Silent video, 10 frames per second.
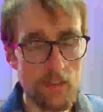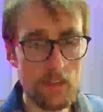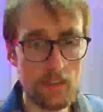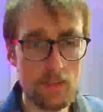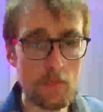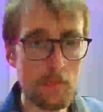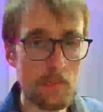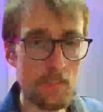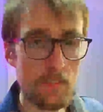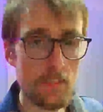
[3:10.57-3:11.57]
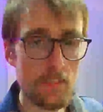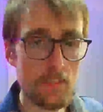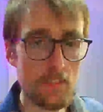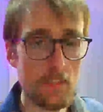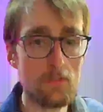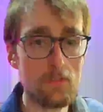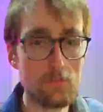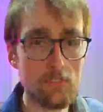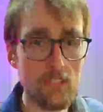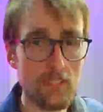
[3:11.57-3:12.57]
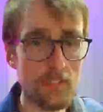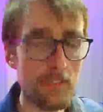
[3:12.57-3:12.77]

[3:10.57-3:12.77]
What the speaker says: super easy issue to fix.